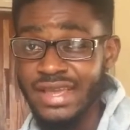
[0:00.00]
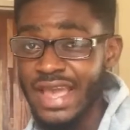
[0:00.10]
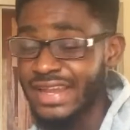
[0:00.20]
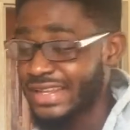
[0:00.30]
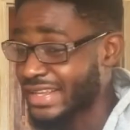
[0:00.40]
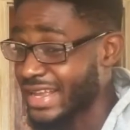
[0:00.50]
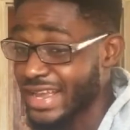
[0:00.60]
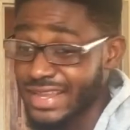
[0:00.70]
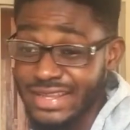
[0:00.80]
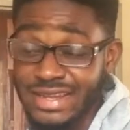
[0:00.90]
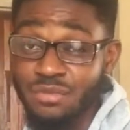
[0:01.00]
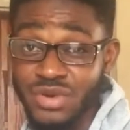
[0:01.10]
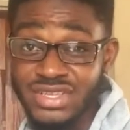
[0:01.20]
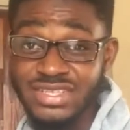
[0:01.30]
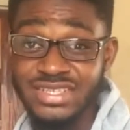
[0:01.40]
and the
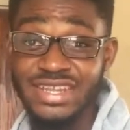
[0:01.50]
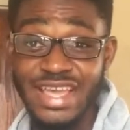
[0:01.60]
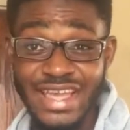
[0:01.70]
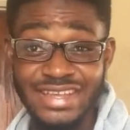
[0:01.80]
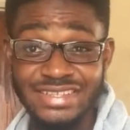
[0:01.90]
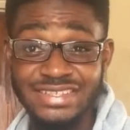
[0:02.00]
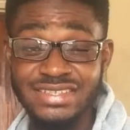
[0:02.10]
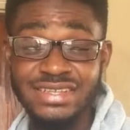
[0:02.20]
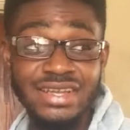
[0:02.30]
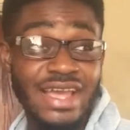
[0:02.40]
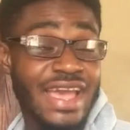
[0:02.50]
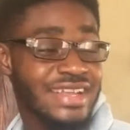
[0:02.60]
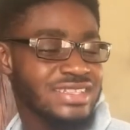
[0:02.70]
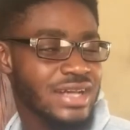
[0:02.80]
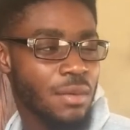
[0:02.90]
person
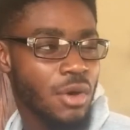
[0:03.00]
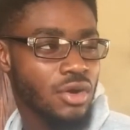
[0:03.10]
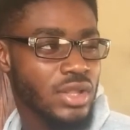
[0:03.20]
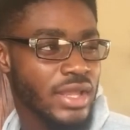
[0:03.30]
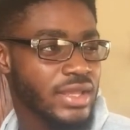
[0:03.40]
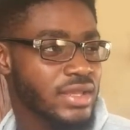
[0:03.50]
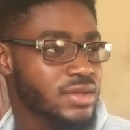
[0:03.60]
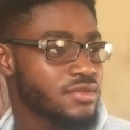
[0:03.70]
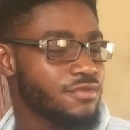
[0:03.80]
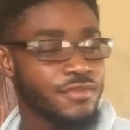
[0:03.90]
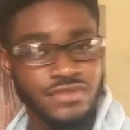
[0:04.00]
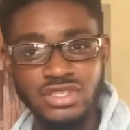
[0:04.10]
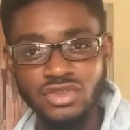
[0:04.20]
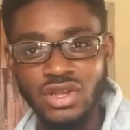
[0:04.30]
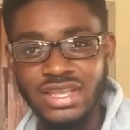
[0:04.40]
earned about like
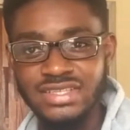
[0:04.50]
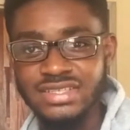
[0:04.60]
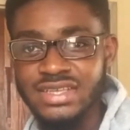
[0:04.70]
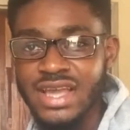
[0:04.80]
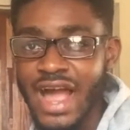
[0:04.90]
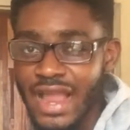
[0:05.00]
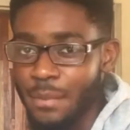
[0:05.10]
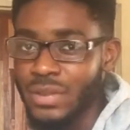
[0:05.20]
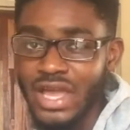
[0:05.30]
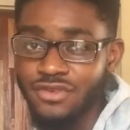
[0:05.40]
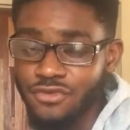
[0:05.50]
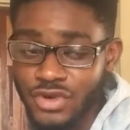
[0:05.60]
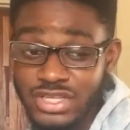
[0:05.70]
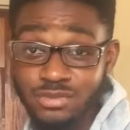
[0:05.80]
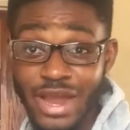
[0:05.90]
$15. I applied
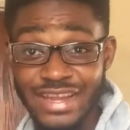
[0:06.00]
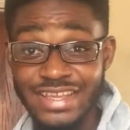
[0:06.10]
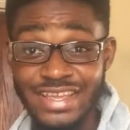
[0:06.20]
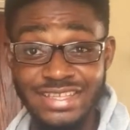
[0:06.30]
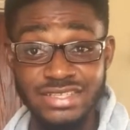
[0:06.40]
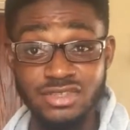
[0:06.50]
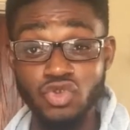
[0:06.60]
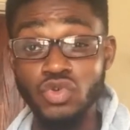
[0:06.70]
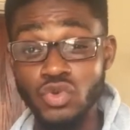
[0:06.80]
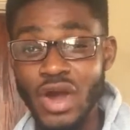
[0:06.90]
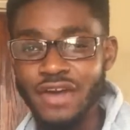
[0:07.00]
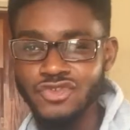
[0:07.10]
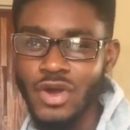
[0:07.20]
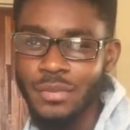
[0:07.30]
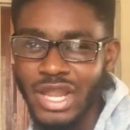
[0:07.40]
for it, but I didn't get it. So you have
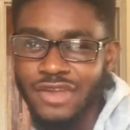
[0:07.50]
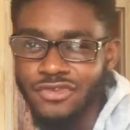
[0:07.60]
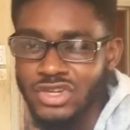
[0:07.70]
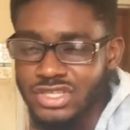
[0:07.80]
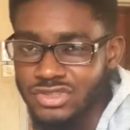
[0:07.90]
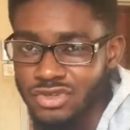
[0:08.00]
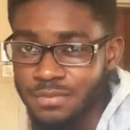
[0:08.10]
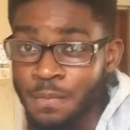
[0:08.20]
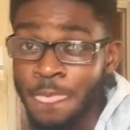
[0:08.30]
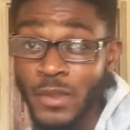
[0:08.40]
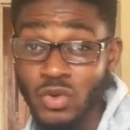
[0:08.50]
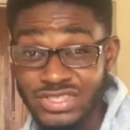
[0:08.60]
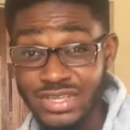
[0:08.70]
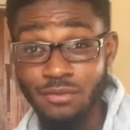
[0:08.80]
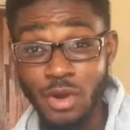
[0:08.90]
to apply for the job. When
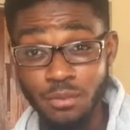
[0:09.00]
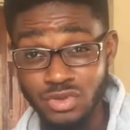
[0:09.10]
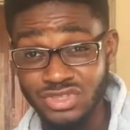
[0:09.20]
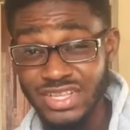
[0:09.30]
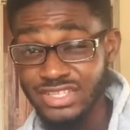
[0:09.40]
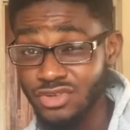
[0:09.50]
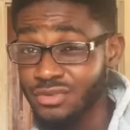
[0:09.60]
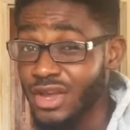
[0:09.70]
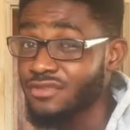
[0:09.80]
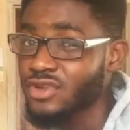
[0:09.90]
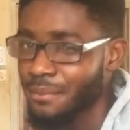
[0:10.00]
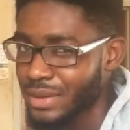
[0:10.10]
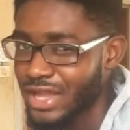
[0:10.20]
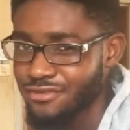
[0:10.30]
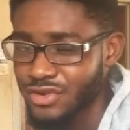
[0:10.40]
someone puts a job, you have to
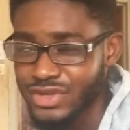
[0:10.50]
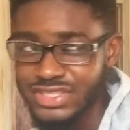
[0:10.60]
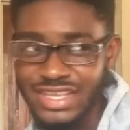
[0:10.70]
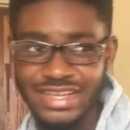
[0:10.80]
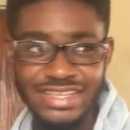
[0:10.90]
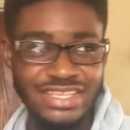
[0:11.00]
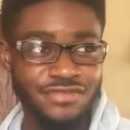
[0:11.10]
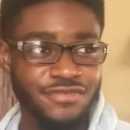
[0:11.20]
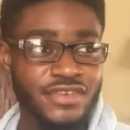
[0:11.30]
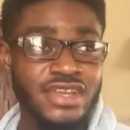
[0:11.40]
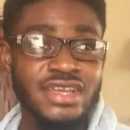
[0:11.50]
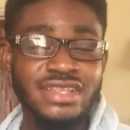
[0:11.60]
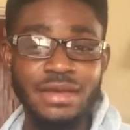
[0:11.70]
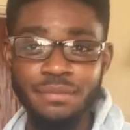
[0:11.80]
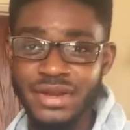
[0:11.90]
apply for it and give
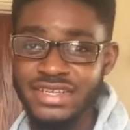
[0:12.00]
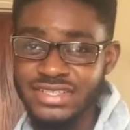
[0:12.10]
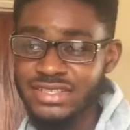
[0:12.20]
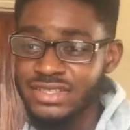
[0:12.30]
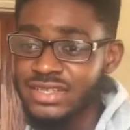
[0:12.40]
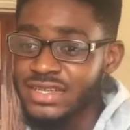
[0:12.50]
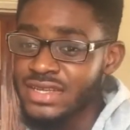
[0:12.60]
the person